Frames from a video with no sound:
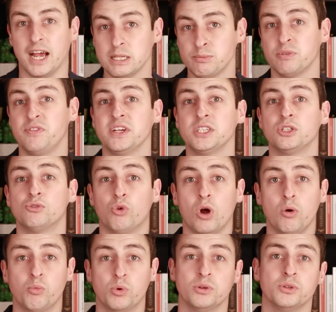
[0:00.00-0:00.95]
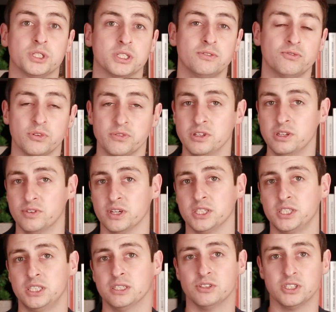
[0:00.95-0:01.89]
As Professor Rob Wilson from the
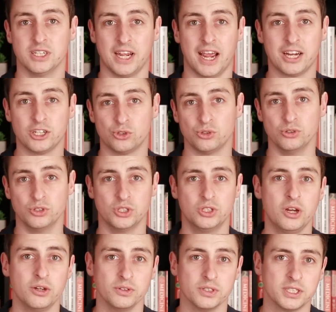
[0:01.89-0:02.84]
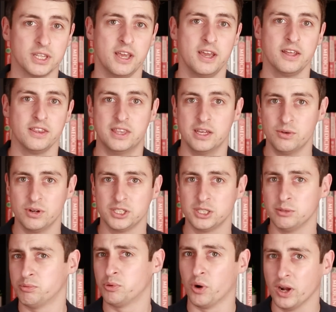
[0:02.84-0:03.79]
University of St Andrews notes, there are
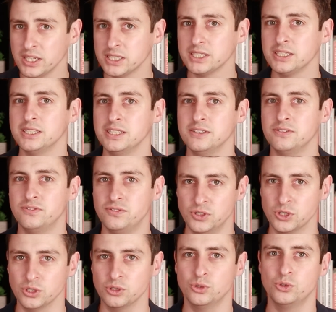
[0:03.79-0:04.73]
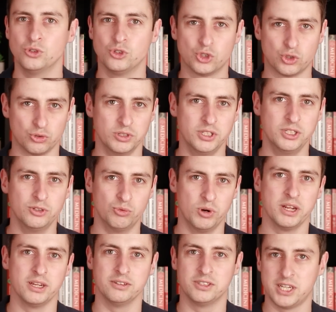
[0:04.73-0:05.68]
surprisingly few tree
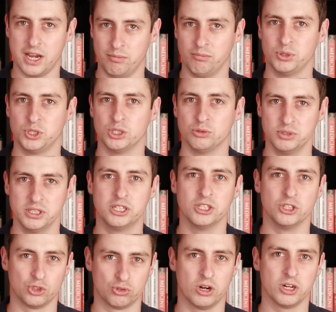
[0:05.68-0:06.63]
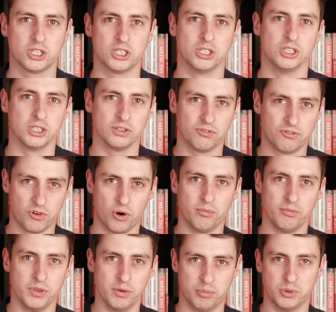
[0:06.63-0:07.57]
ring temperature reconstructions
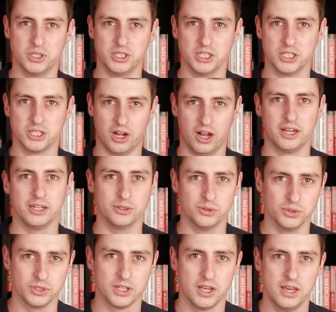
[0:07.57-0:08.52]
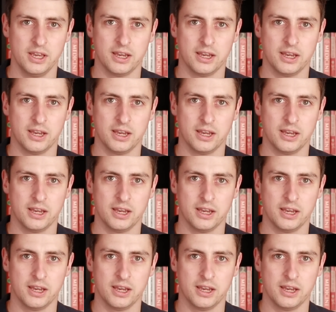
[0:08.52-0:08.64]
from the British Isles,